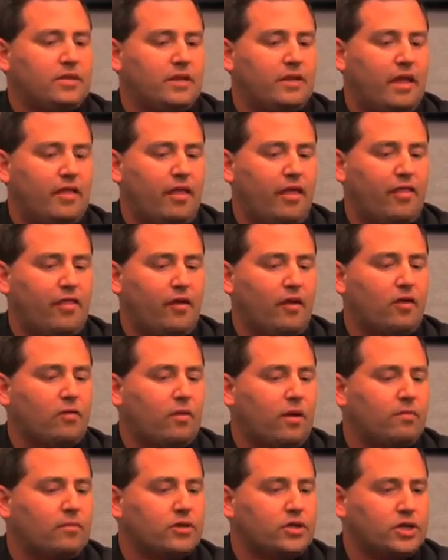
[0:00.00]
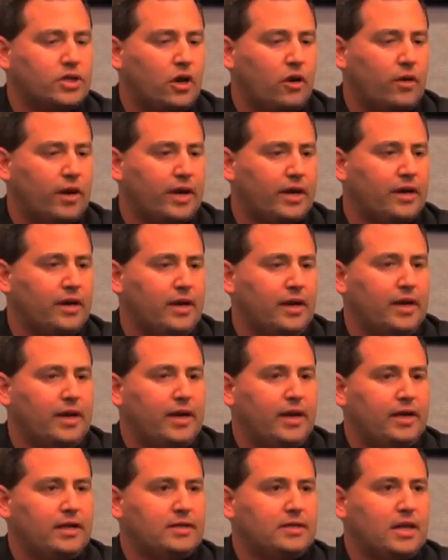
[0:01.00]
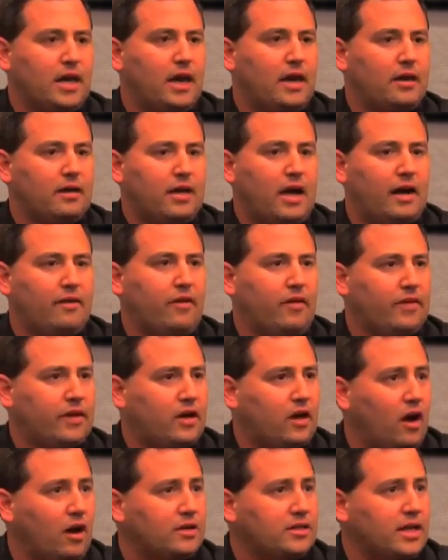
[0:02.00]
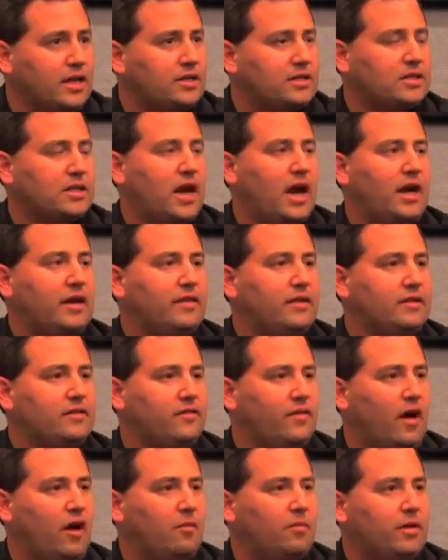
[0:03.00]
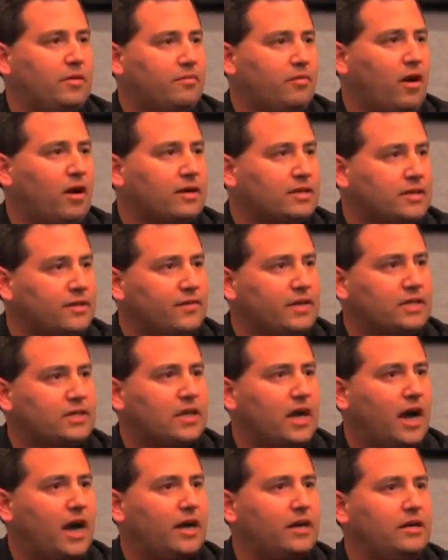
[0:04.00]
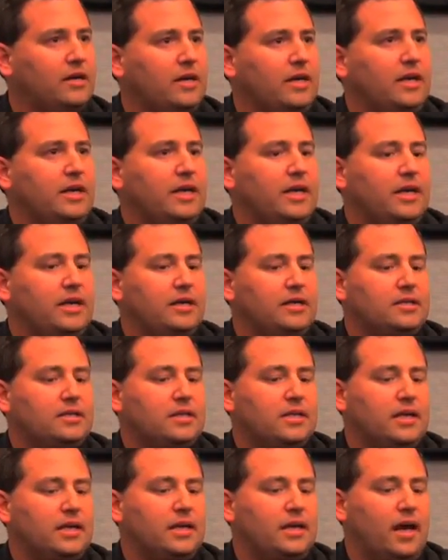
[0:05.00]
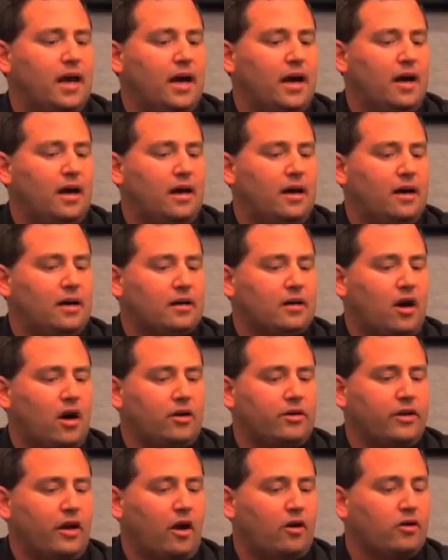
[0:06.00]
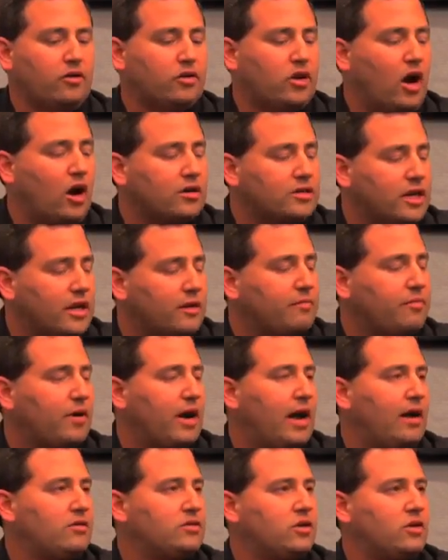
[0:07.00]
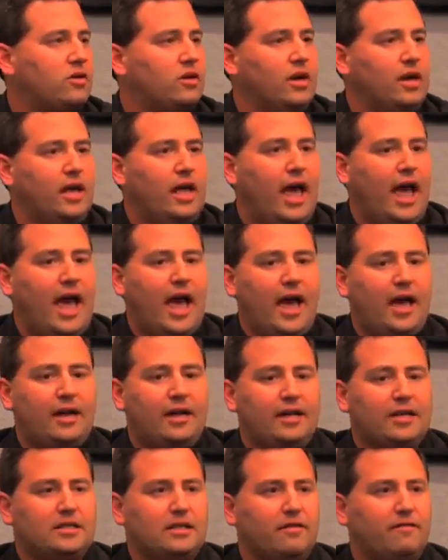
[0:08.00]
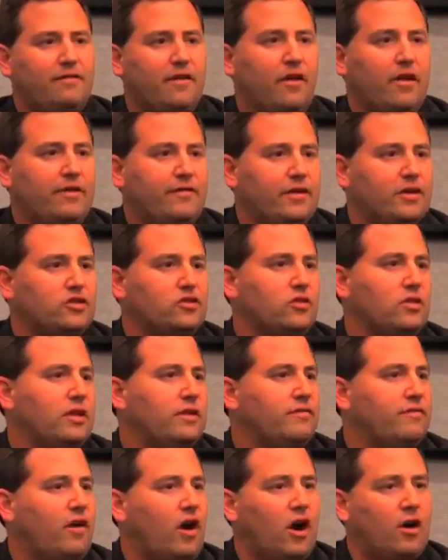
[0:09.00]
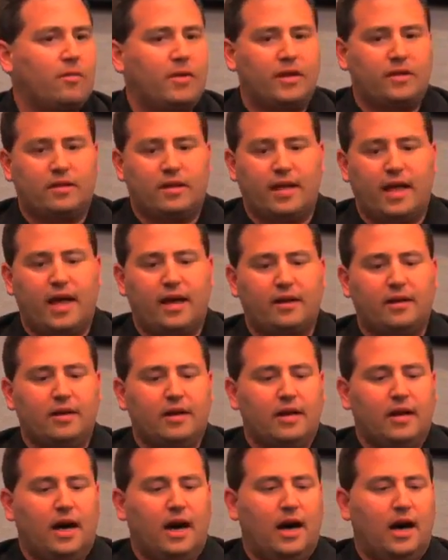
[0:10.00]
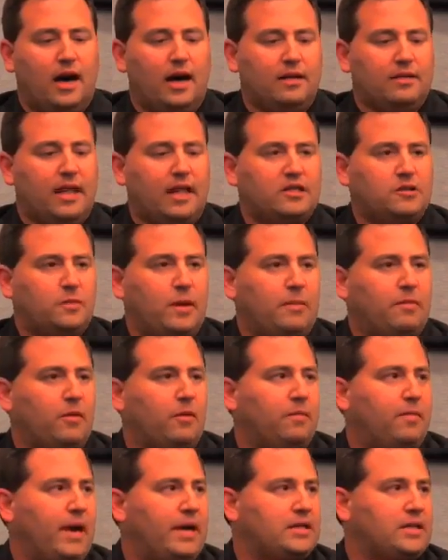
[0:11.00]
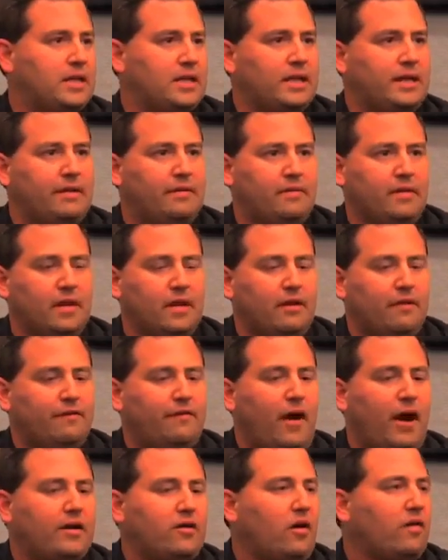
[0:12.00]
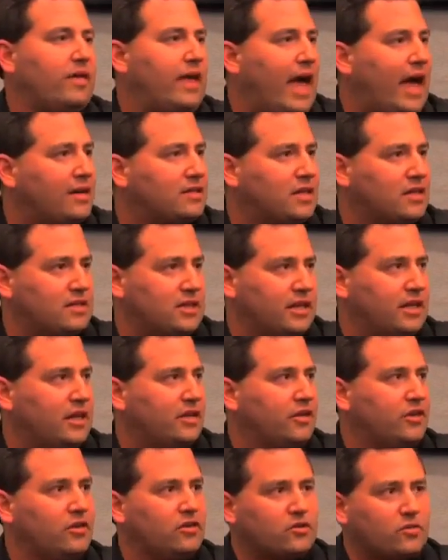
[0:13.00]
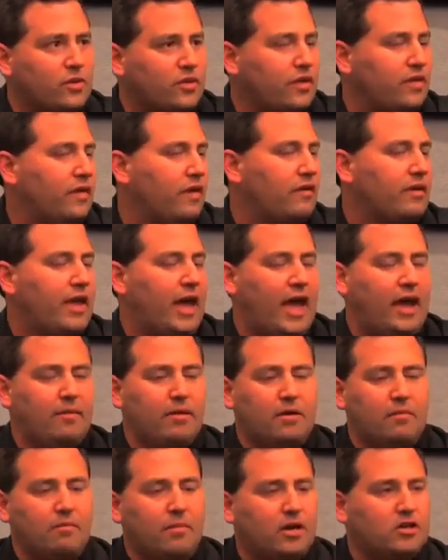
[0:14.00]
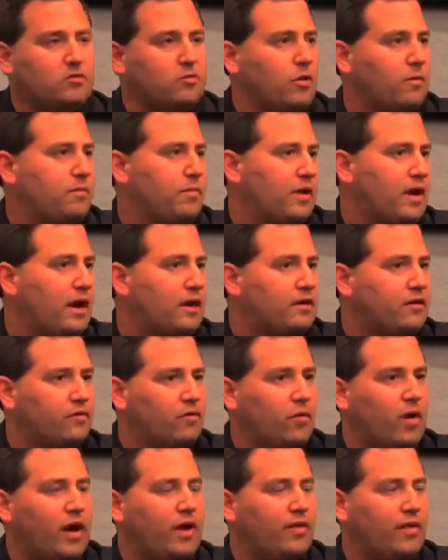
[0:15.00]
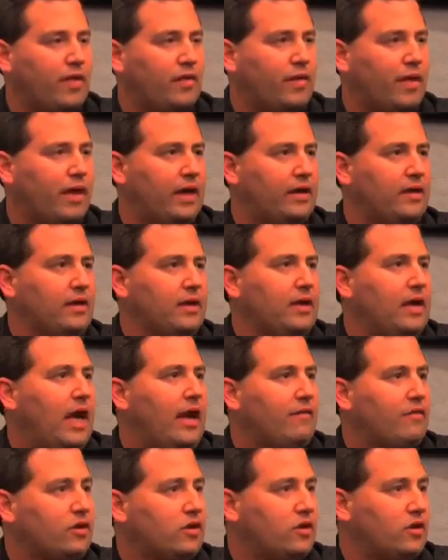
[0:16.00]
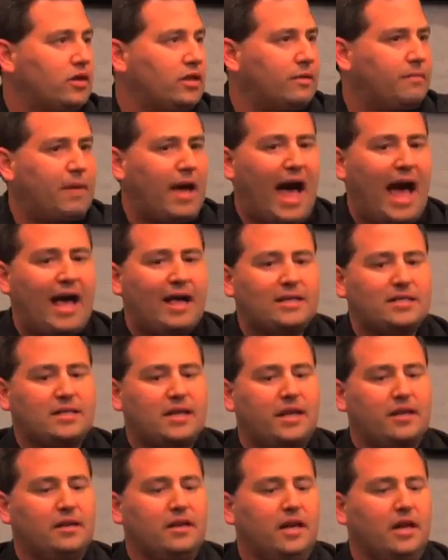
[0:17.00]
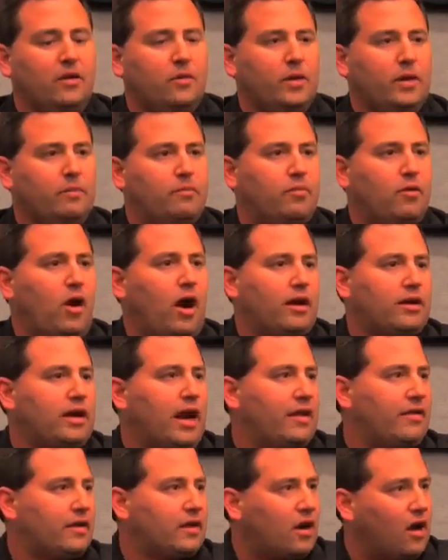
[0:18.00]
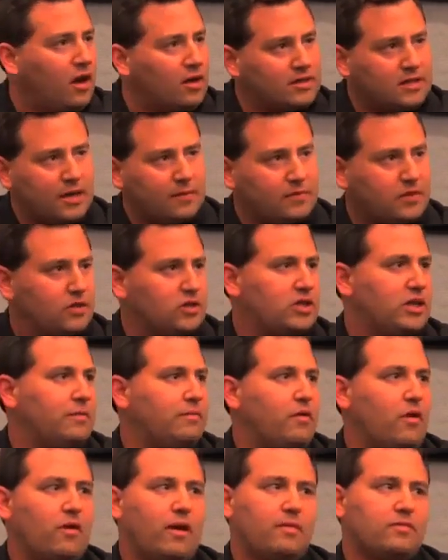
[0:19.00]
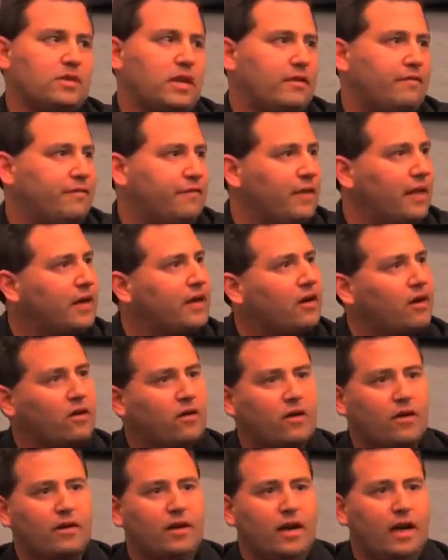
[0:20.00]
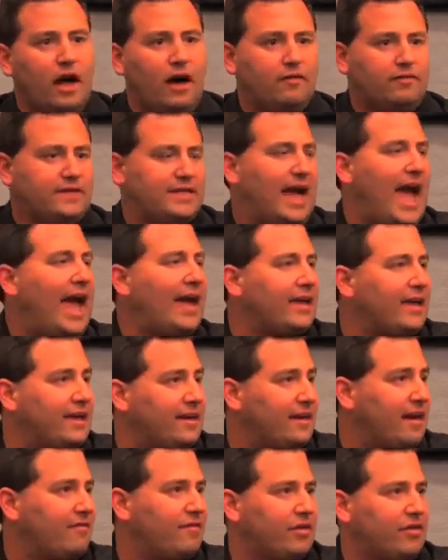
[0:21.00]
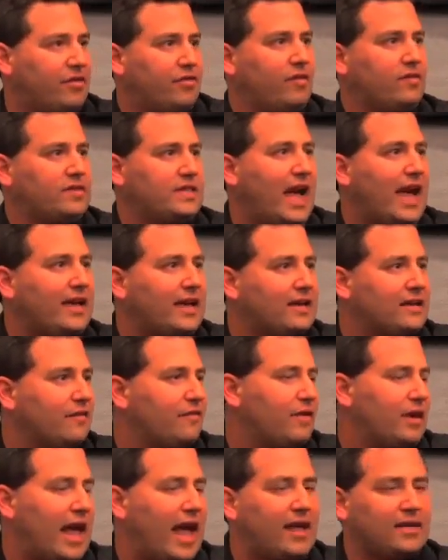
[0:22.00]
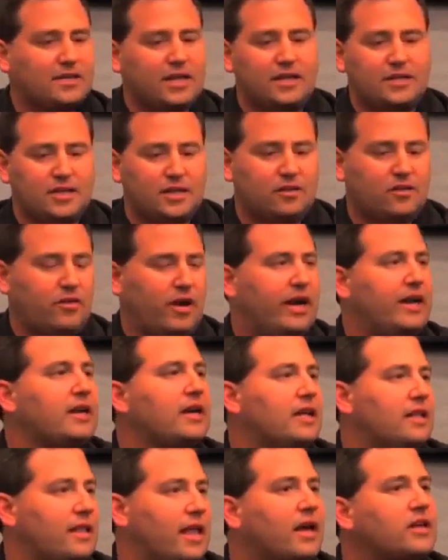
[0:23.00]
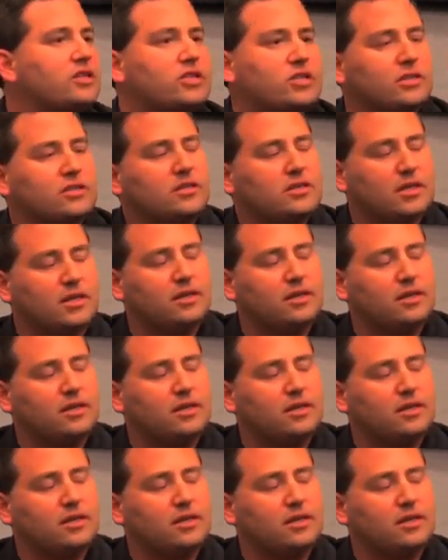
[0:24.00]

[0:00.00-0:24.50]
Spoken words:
And then the third one we're showing is kind of on the content side and the development productivity side is our new content browser. And it's a very visual environment that lets people basically find all the assets they need to use within their game in a much more productive way than they ever could in the past. And we brought kind of the concepts you see in programs like Flickr of tagging different assets and creating collections.